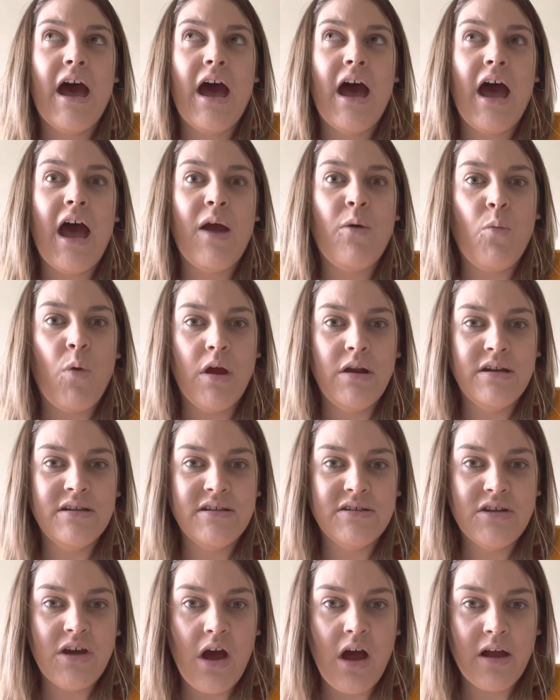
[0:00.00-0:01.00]
I wanted
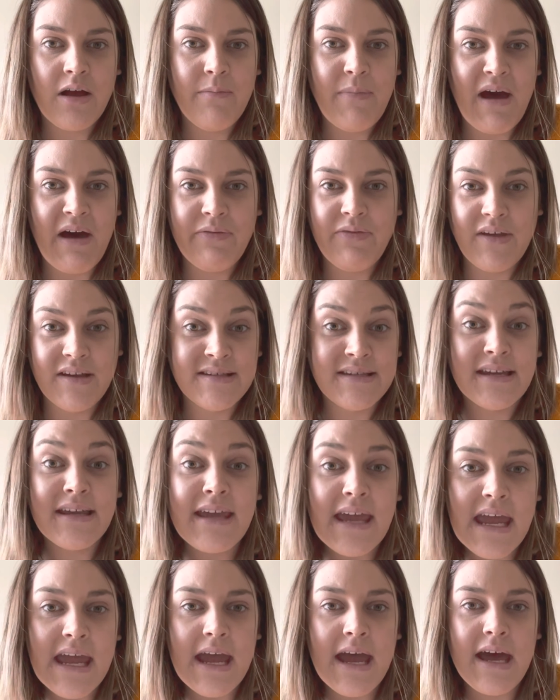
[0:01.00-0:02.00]
to talk about this
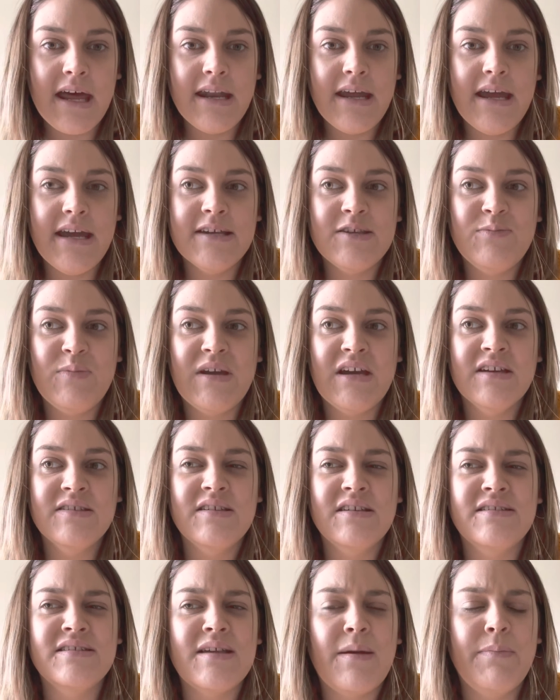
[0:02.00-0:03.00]
again is because
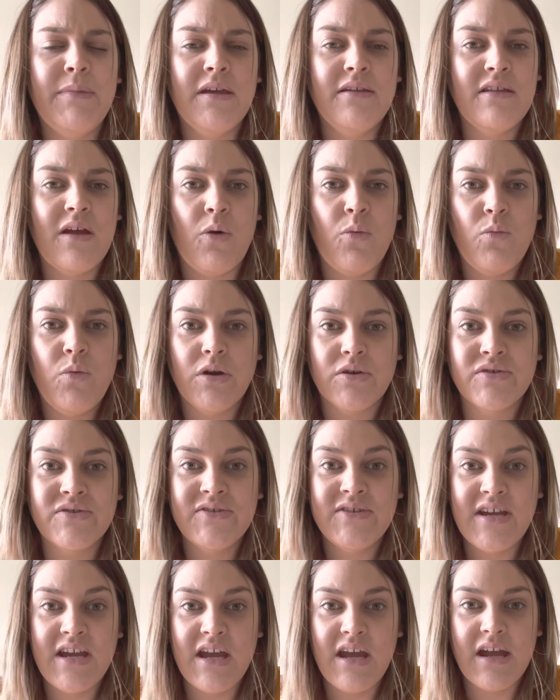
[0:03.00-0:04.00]
it's something that we're
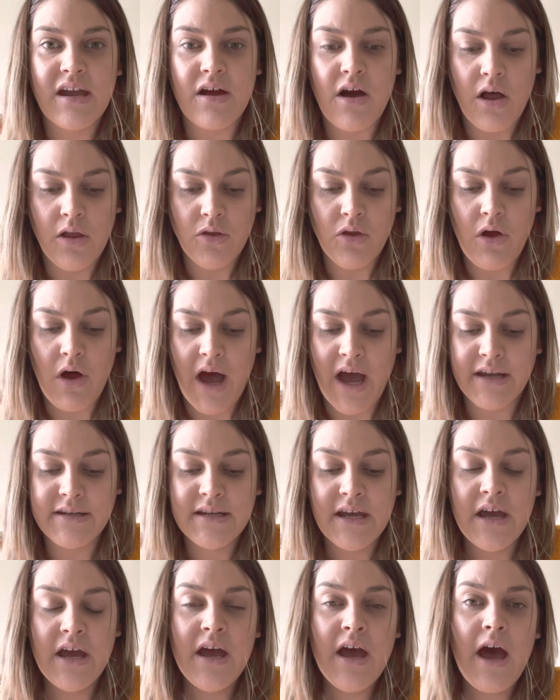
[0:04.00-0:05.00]
seeing a lot,
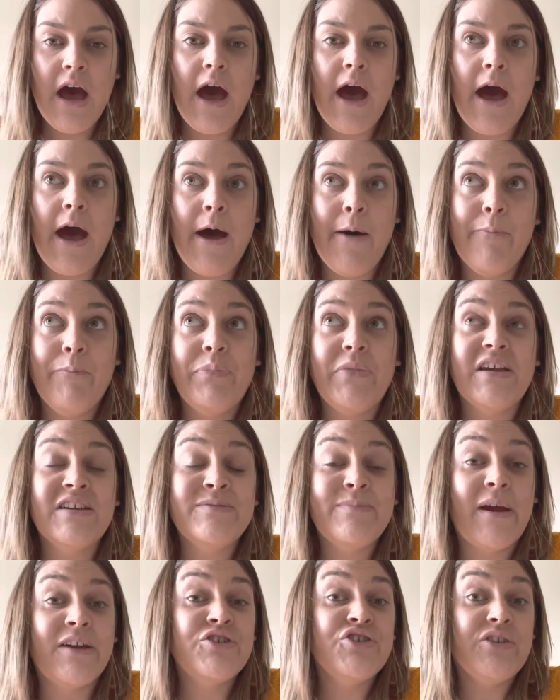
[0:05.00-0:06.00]

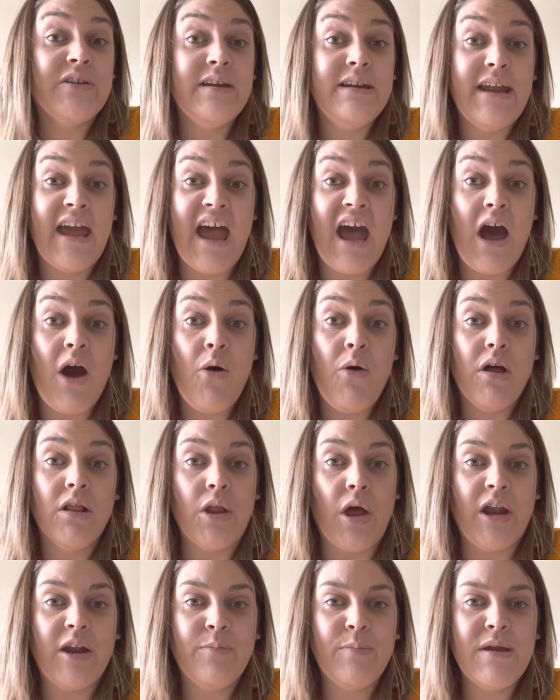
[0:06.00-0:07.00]
especially now. A
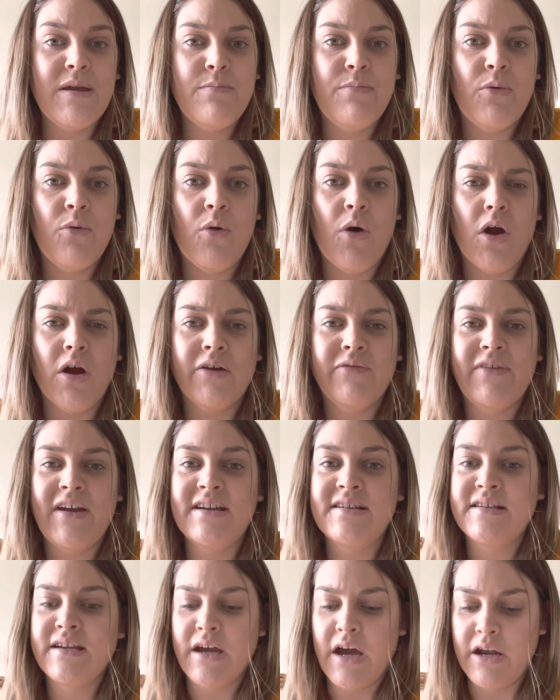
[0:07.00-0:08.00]
lot of people are
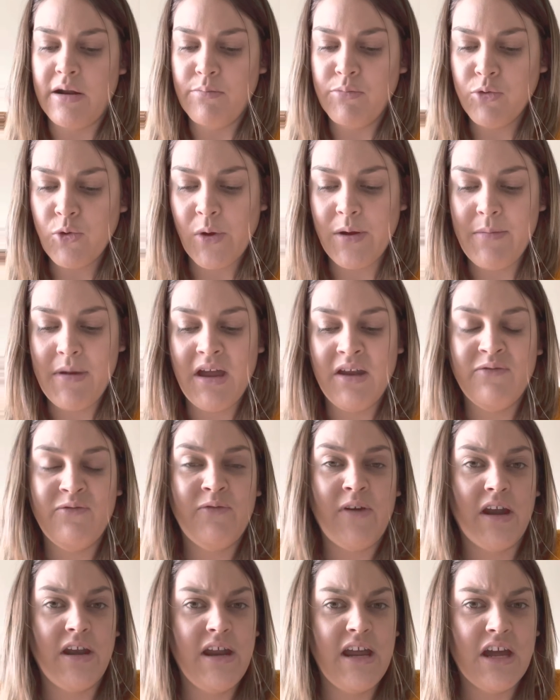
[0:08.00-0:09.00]
facing unemployment,
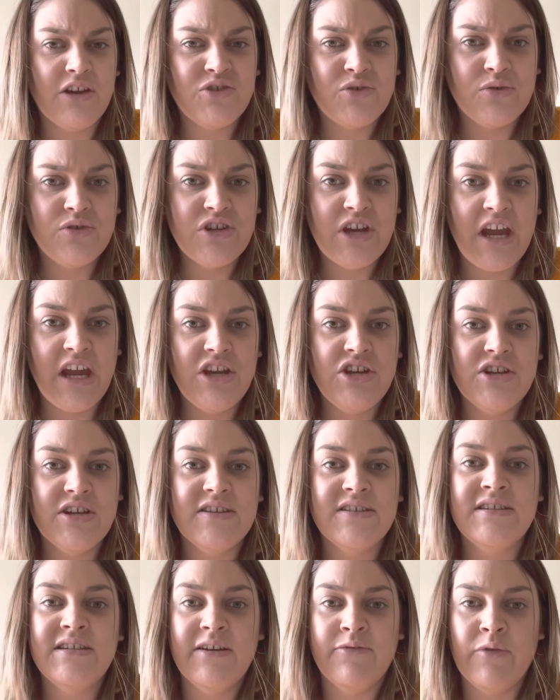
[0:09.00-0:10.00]
financial
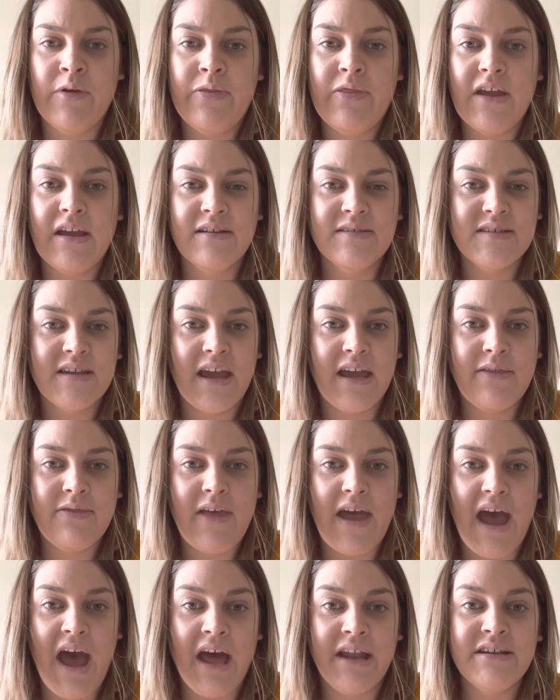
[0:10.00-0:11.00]
changes, different things like
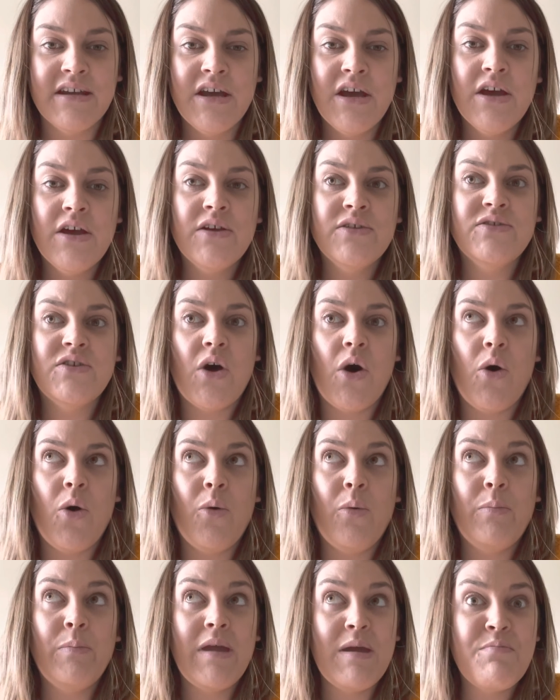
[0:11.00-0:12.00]
that.
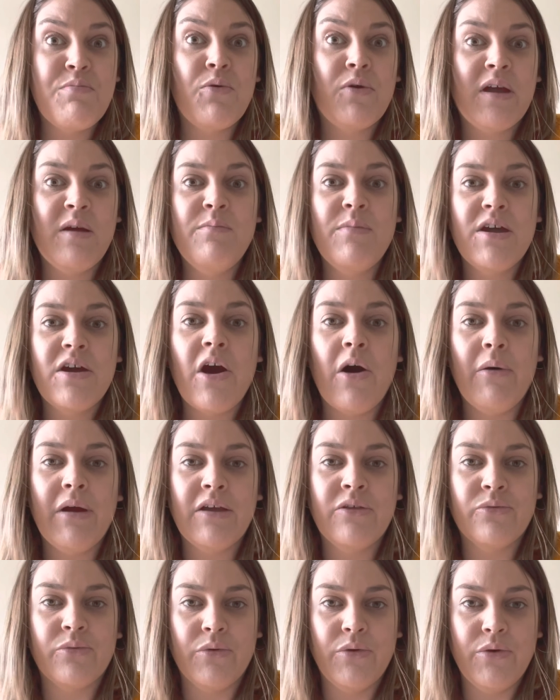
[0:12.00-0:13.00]
So people can be
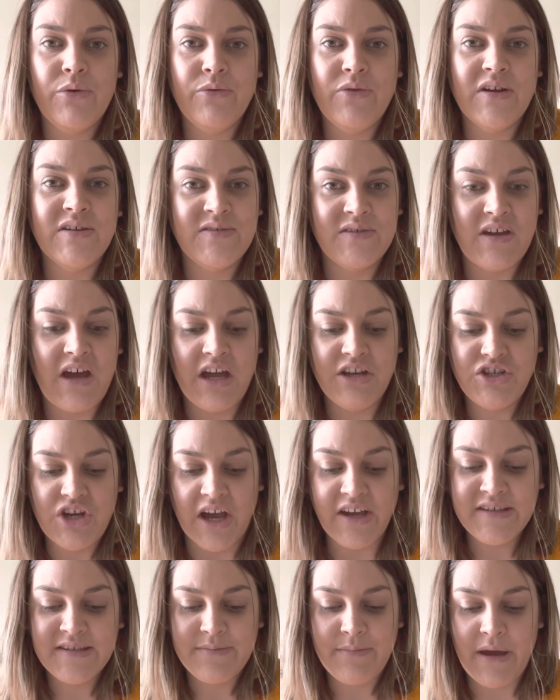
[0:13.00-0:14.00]
going through this
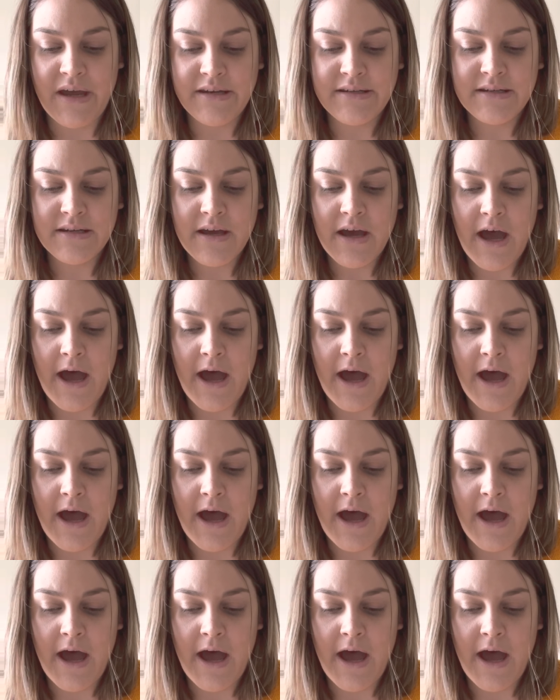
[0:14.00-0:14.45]
adjustment